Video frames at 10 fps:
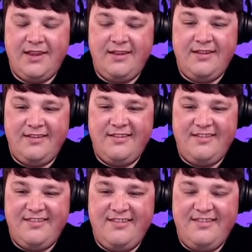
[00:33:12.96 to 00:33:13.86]

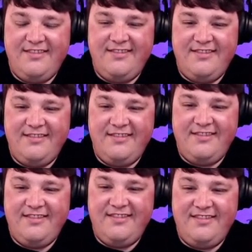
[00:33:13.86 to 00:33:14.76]

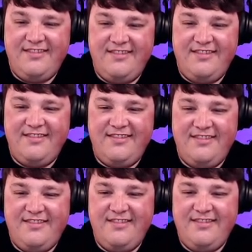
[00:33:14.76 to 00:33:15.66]

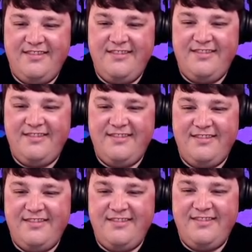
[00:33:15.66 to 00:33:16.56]

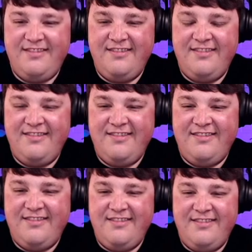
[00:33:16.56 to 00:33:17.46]

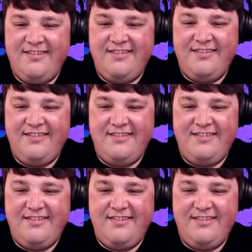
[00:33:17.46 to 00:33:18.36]

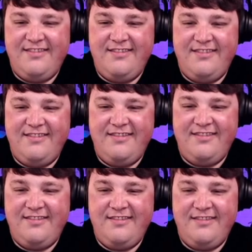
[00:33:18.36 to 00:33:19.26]

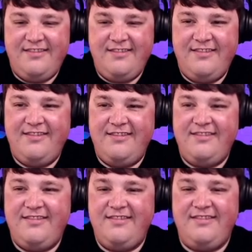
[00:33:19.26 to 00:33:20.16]

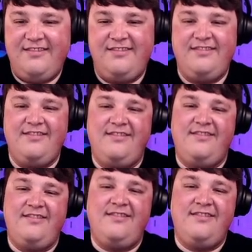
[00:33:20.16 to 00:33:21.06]
No words are spoken by the person on screen.